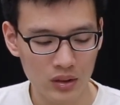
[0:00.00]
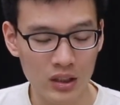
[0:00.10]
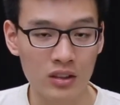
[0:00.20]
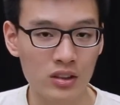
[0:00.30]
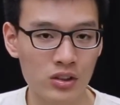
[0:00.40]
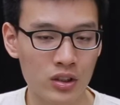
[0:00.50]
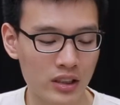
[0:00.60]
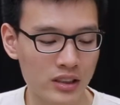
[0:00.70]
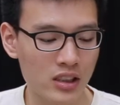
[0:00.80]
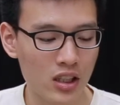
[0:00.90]
Yeah, so you
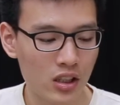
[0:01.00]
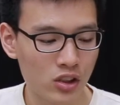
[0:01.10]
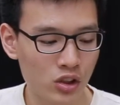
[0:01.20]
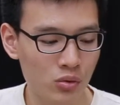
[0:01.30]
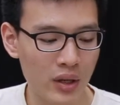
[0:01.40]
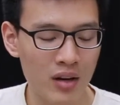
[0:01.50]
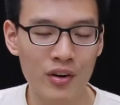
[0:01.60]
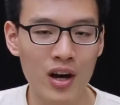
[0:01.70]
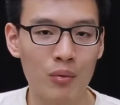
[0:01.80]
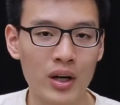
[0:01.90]
can see. So
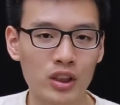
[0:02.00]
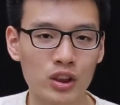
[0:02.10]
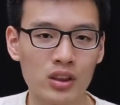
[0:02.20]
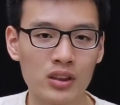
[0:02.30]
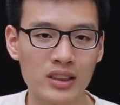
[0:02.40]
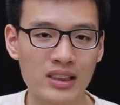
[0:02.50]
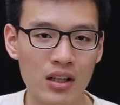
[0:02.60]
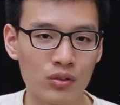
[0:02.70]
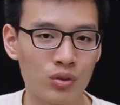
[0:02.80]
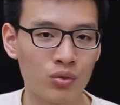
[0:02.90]
whenever I want the
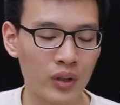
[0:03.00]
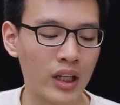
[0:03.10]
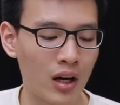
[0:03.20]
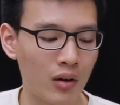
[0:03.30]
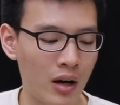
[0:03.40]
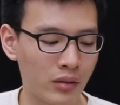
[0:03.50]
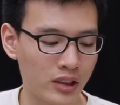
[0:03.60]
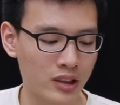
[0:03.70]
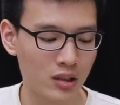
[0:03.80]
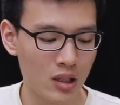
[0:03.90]
sound to ring out, I'll
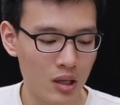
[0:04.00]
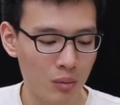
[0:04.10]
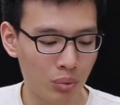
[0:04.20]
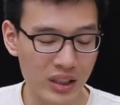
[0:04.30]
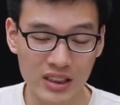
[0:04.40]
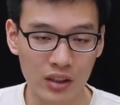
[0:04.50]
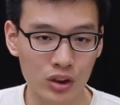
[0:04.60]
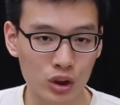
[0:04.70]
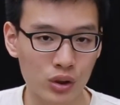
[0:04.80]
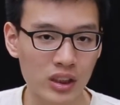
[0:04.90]
just press down
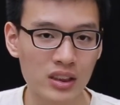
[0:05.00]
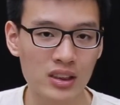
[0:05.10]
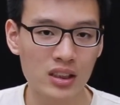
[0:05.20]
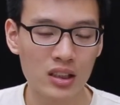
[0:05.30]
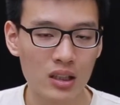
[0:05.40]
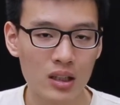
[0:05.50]
the strings.